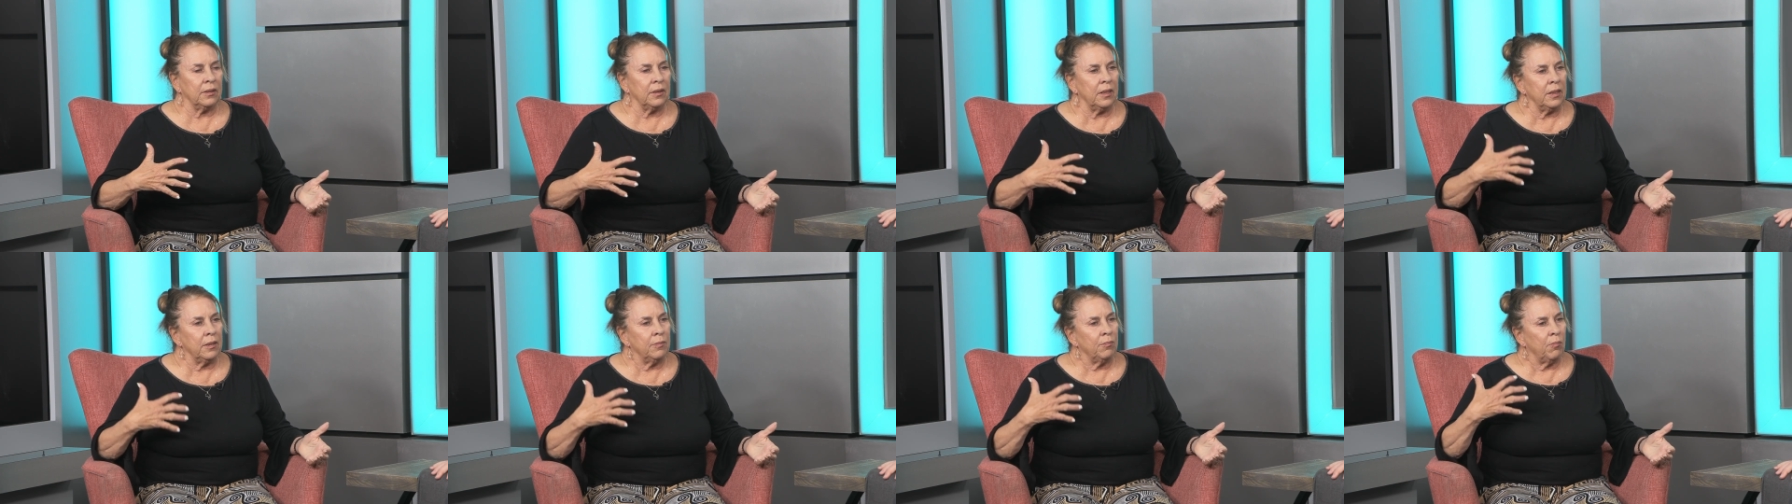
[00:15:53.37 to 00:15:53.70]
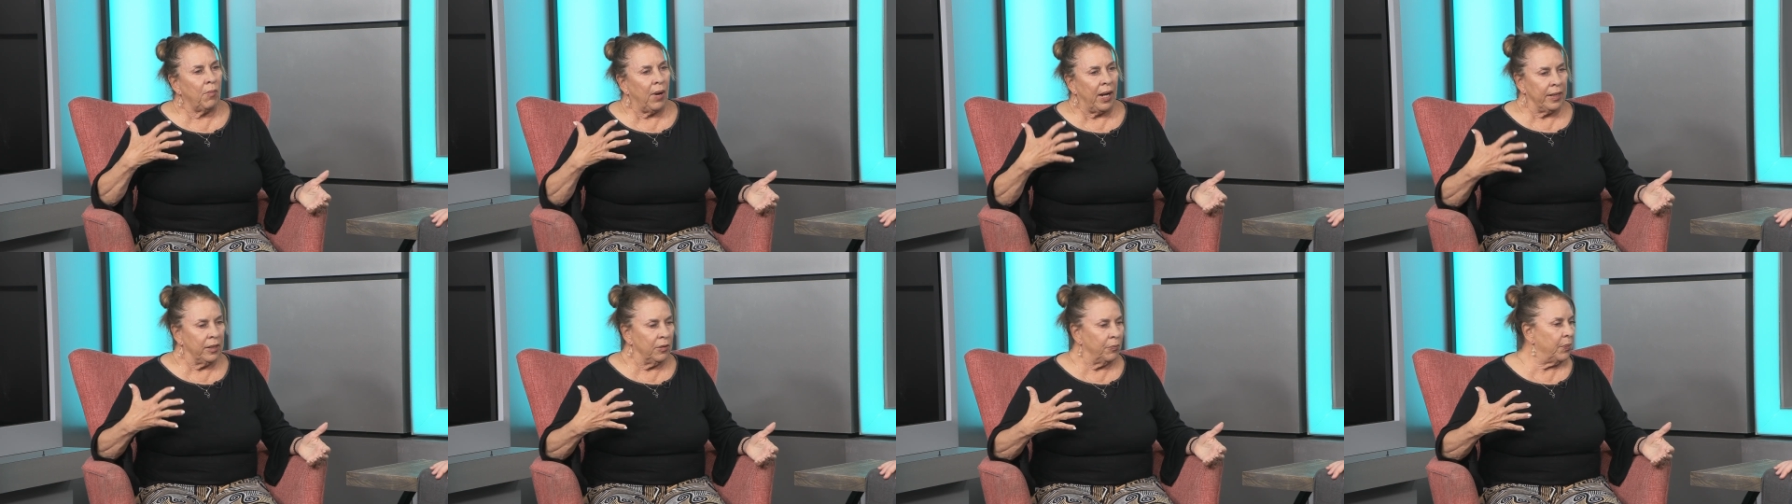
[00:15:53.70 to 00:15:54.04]
in
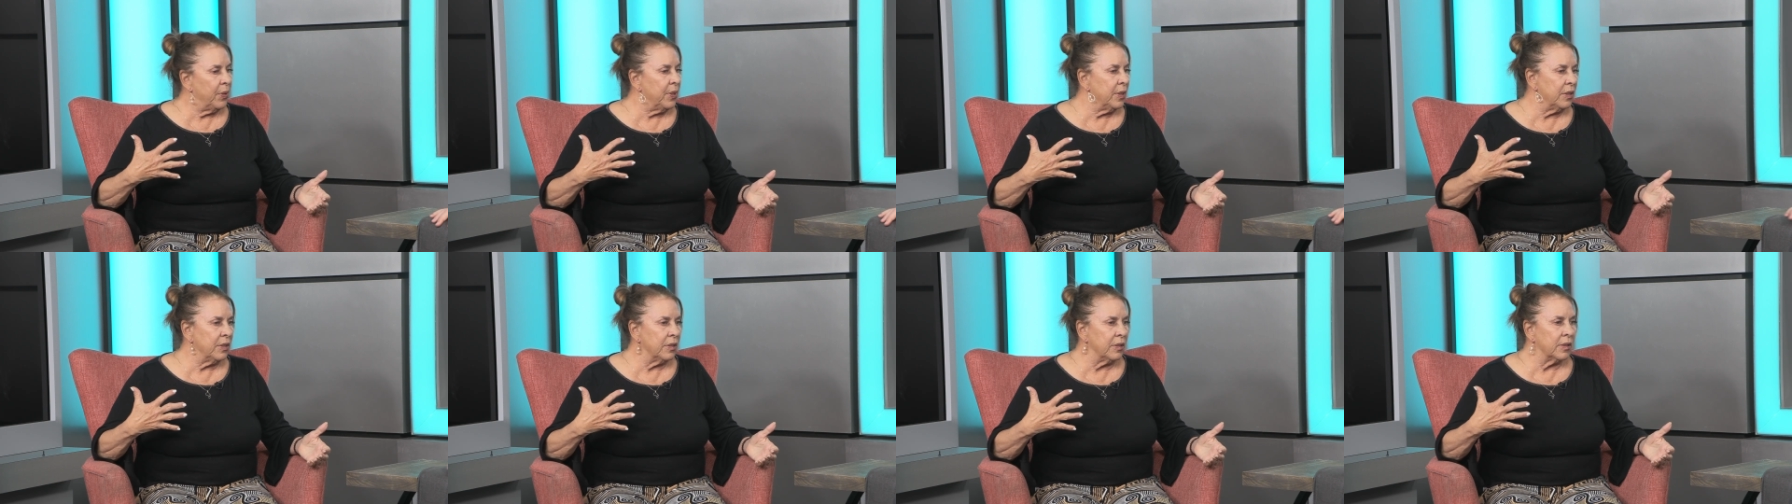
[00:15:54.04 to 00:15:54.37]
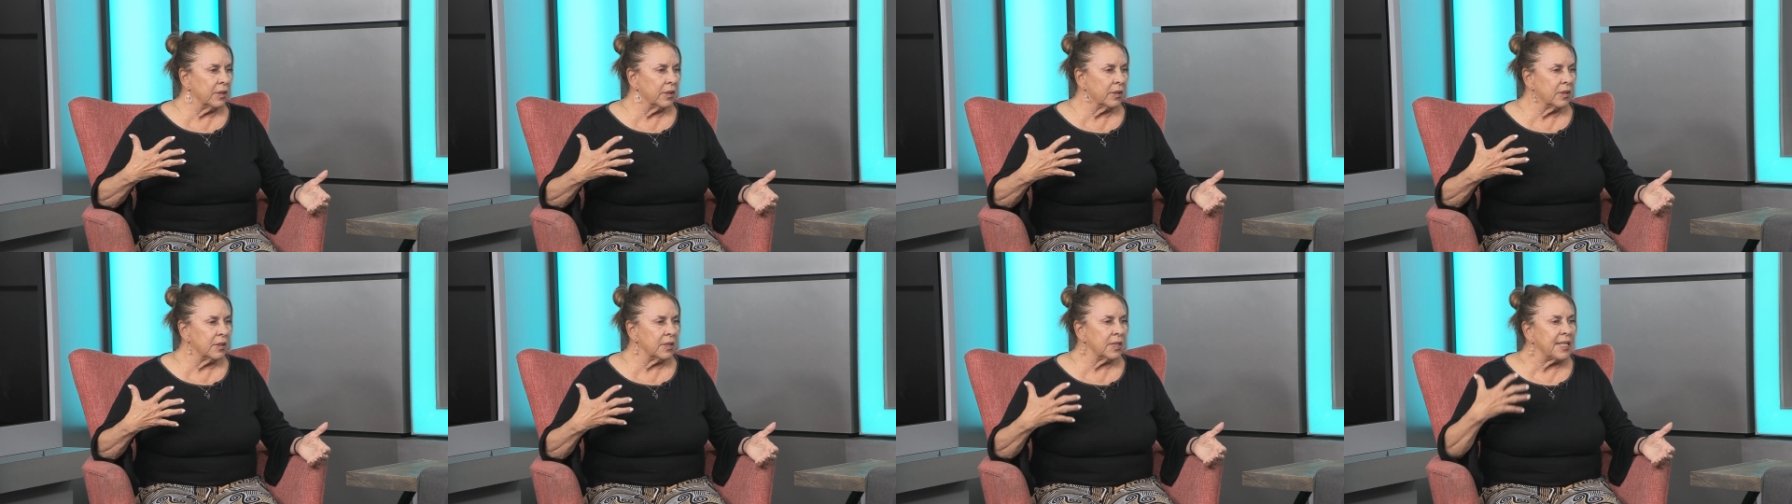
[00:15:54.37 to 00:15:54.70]
my
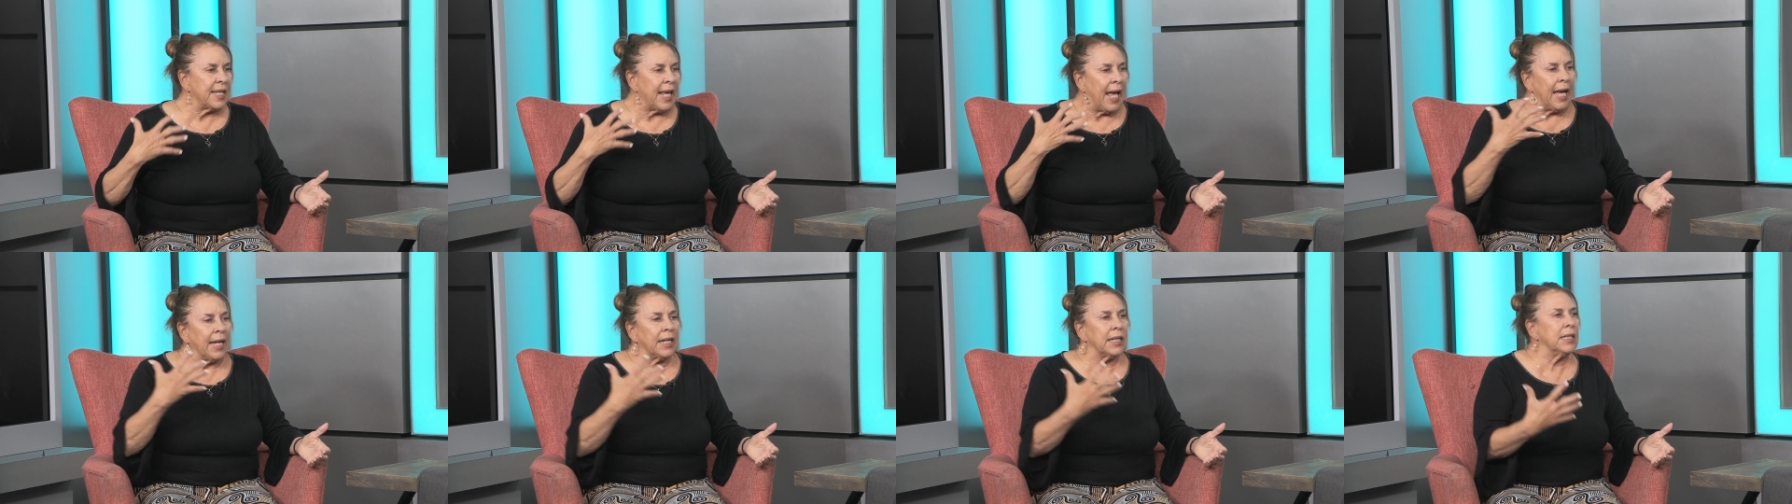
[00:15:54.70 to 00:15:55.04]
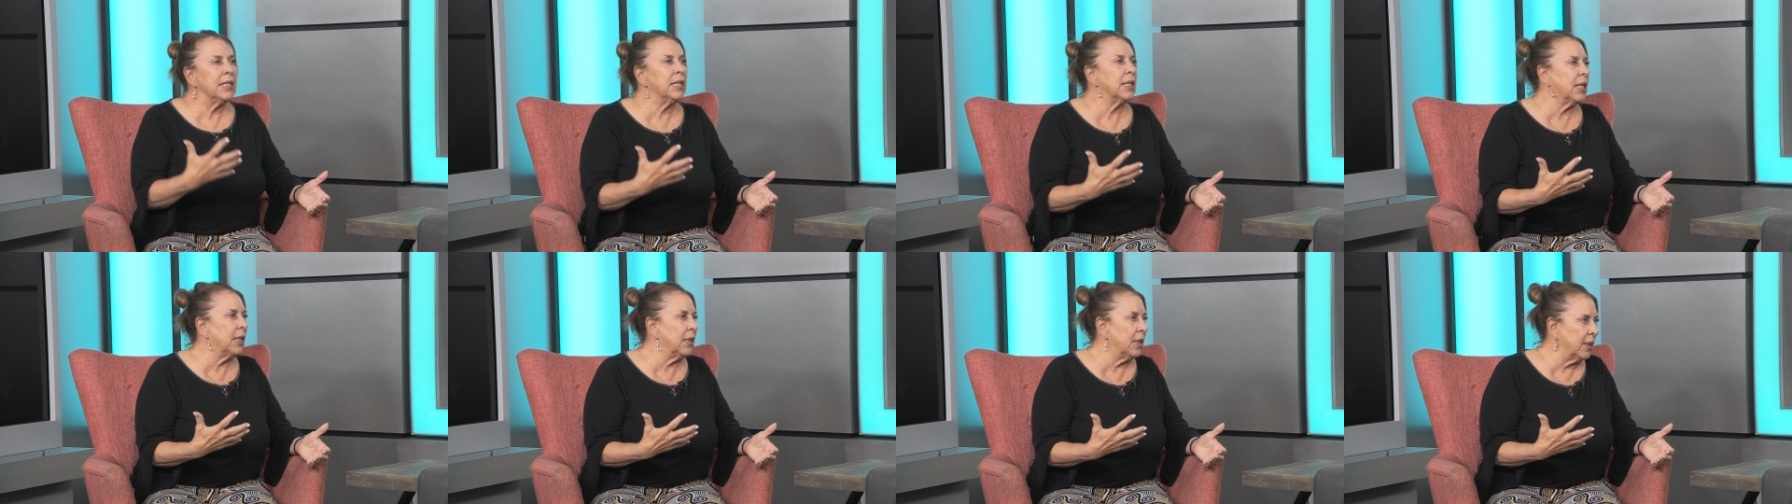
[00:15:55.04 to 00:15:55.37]
opinion,
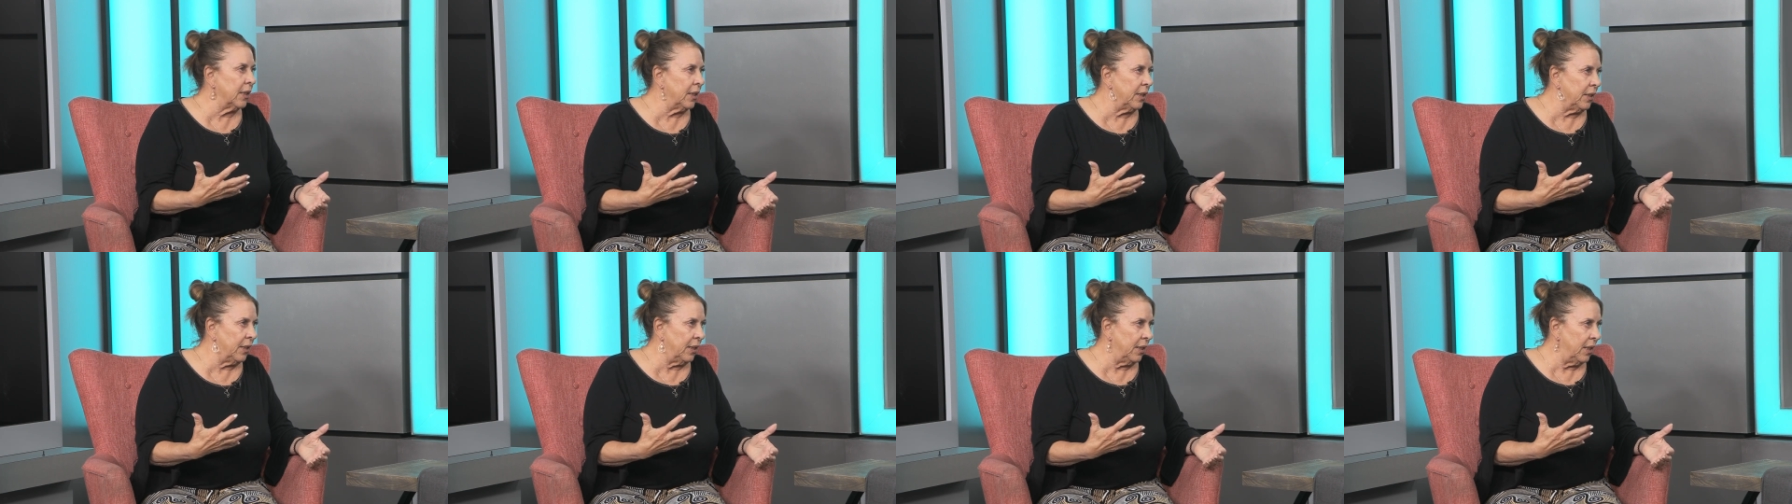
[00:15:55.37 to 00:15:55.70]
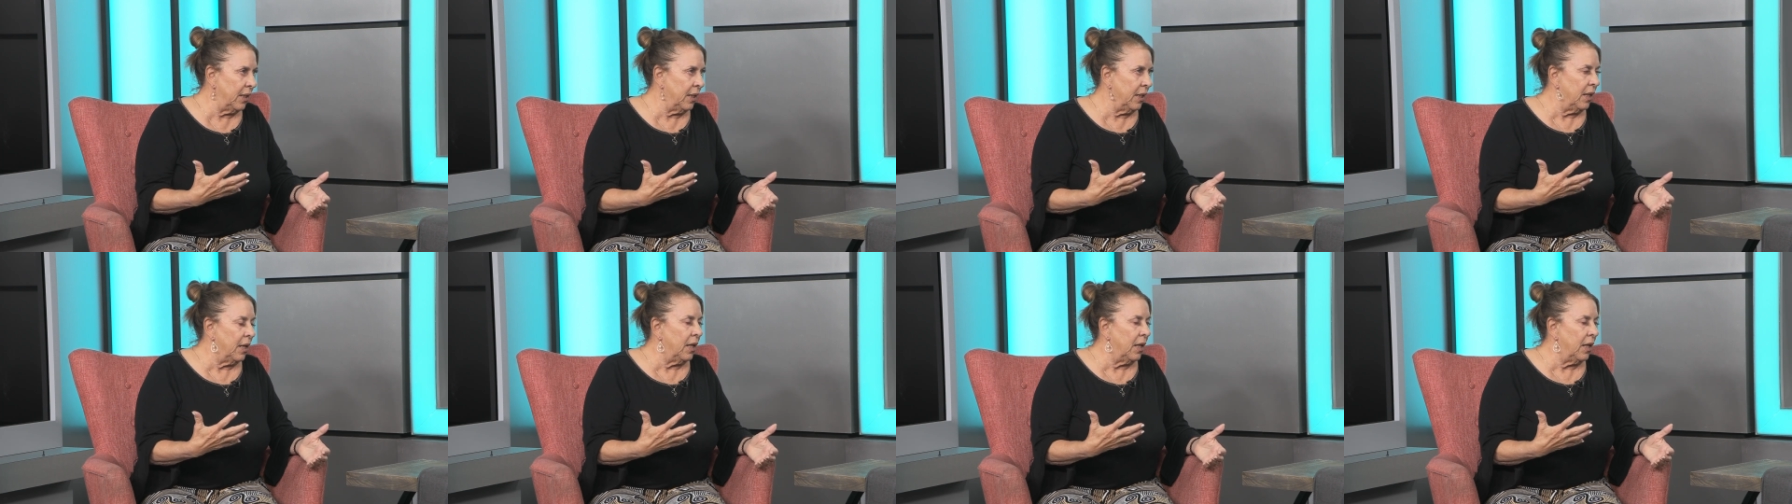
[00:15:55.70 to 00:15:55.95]
technically